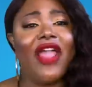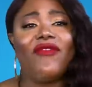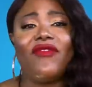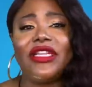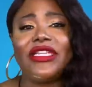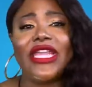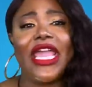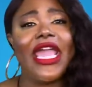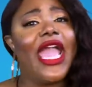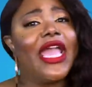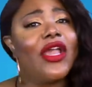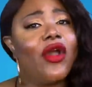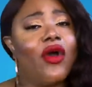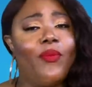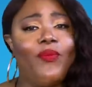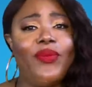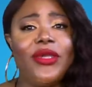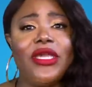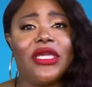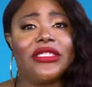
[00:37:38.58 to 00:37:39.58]
Every day ain't
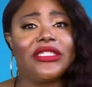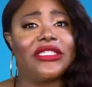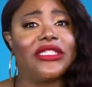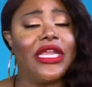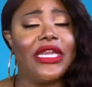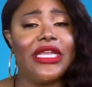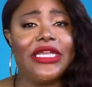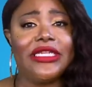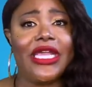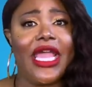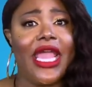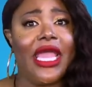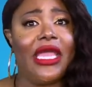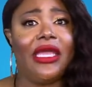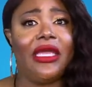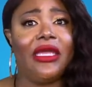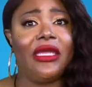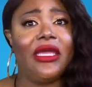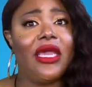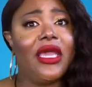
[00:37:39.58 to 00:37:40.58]
gonna be a sunny
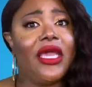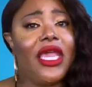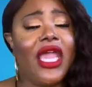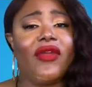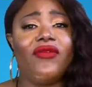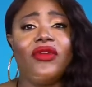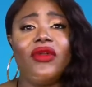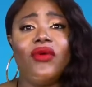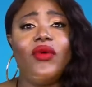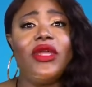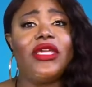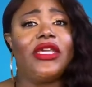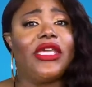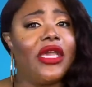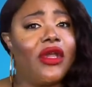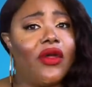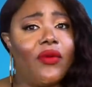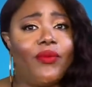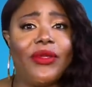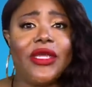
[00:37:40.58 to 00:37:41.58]
day. Every week
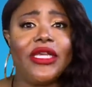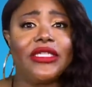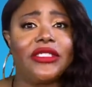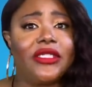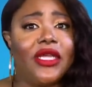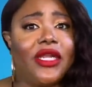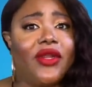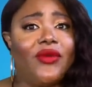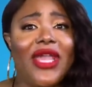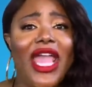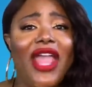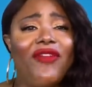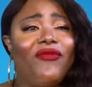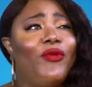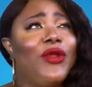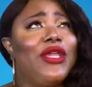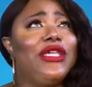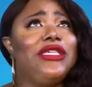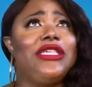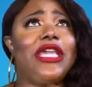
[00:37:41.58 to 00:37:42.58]
ain't gonna be a sunny week.
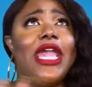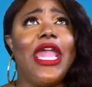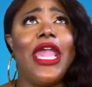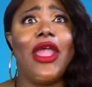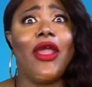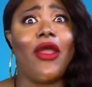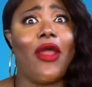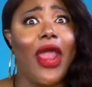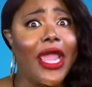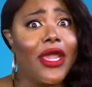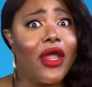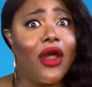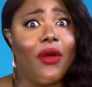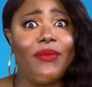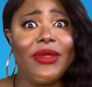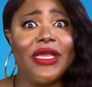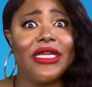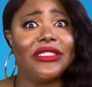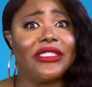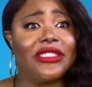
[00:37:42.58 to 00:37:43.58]
Every year ain't gonna
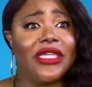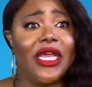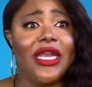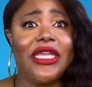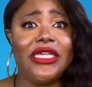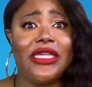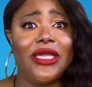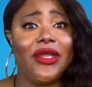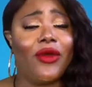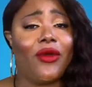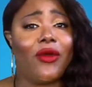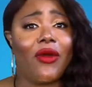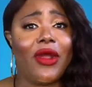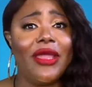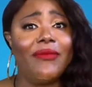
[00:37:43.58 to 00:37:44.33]
be a sunny year, girl.